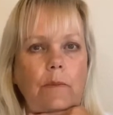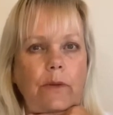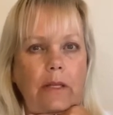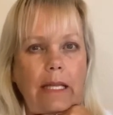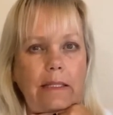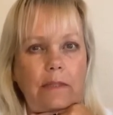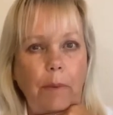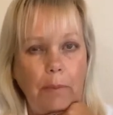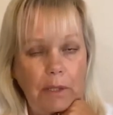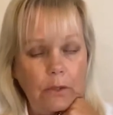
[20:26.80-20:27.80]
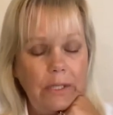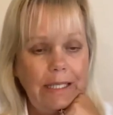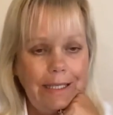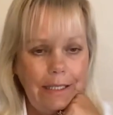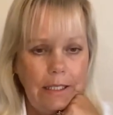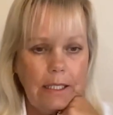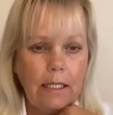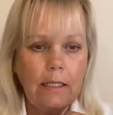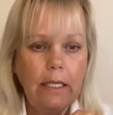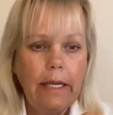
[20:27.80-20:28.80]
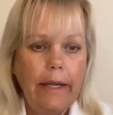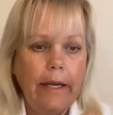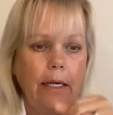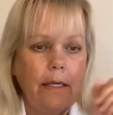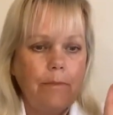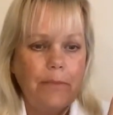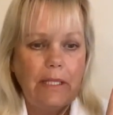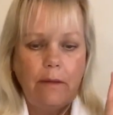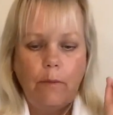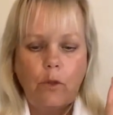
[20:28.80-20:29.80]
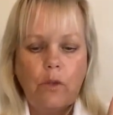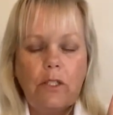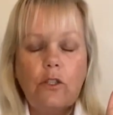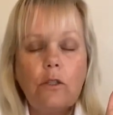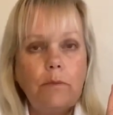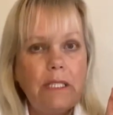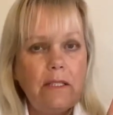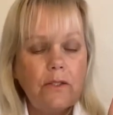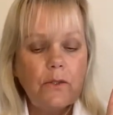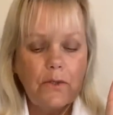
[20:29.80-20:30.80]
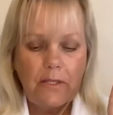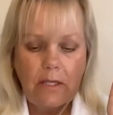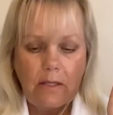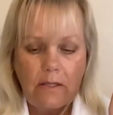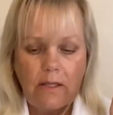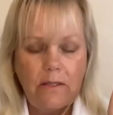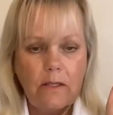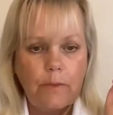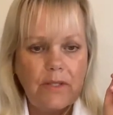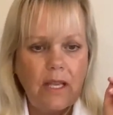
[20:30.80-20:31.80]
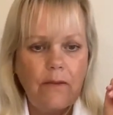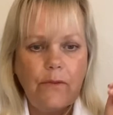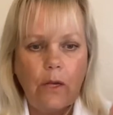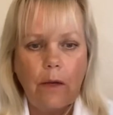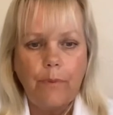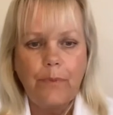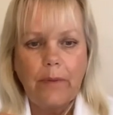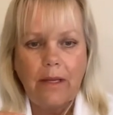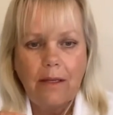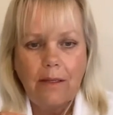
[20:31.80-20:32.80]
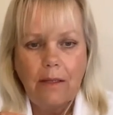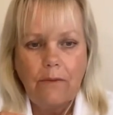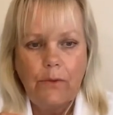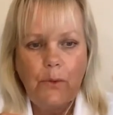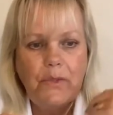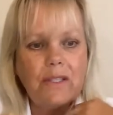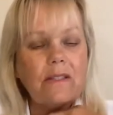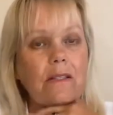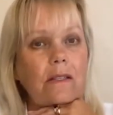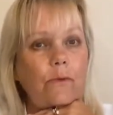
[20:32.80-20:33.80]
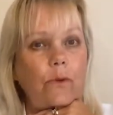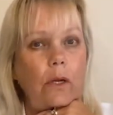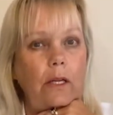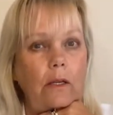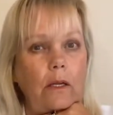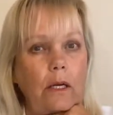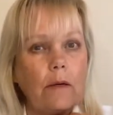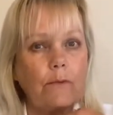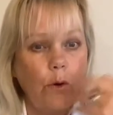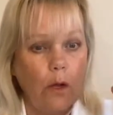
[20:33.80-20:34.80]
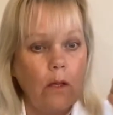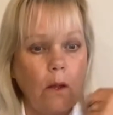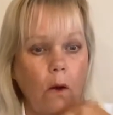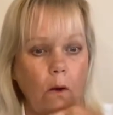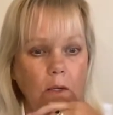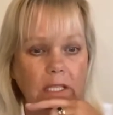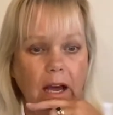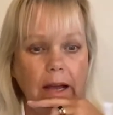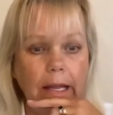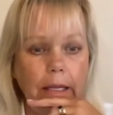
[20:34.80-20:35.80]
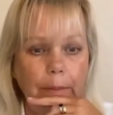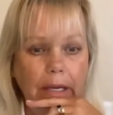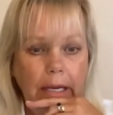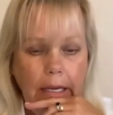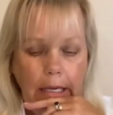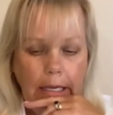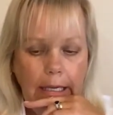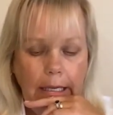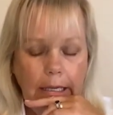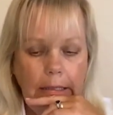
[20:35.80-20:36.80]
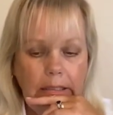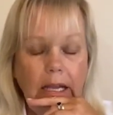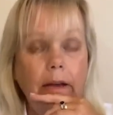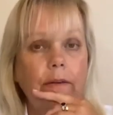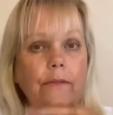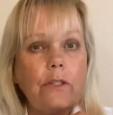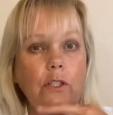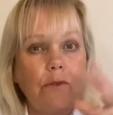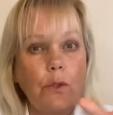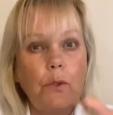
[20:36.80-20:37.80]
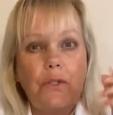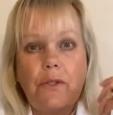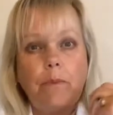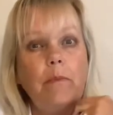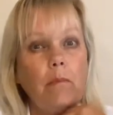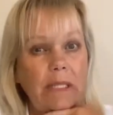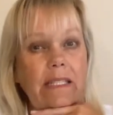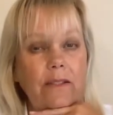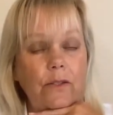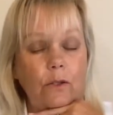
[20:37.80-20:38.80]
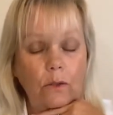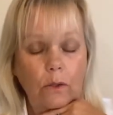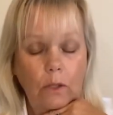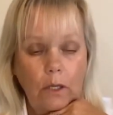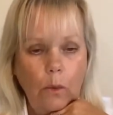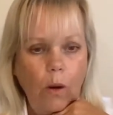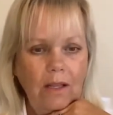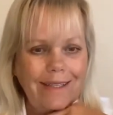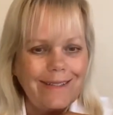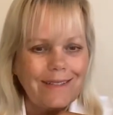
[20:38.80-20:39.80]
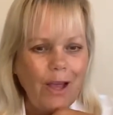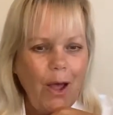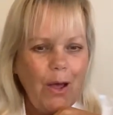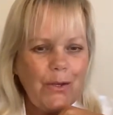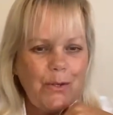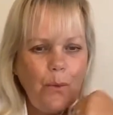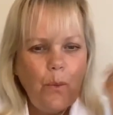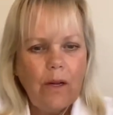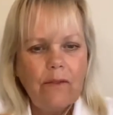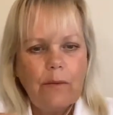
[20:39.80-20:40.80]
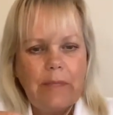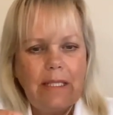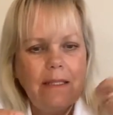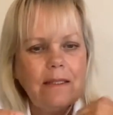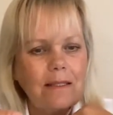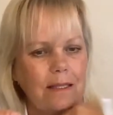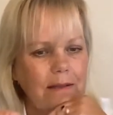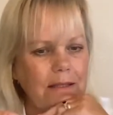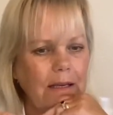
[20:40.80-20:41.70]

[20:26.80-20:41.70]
like it's popular in India, but traditional medicinal systems, they've used this for a long time, and to have diverse medicinal qualities. So one of them is